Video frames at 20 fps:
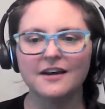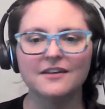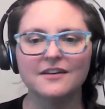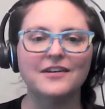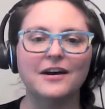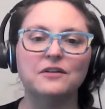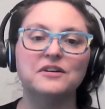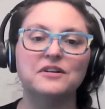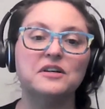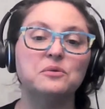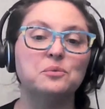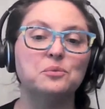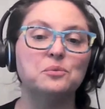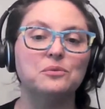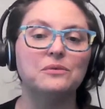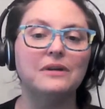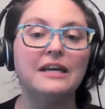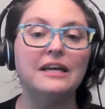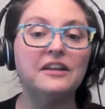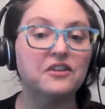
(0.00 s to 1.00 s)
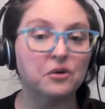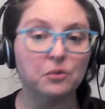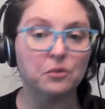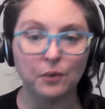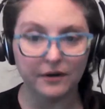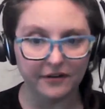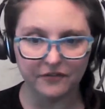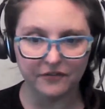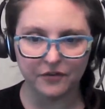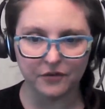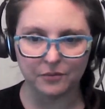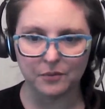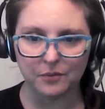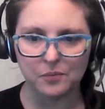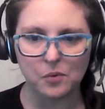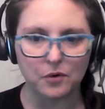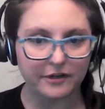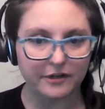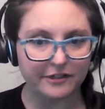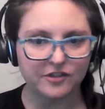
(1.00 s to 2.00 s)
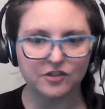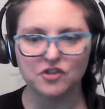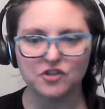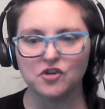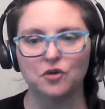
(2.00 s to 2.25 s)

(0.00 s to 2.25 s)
found in either one of your reports.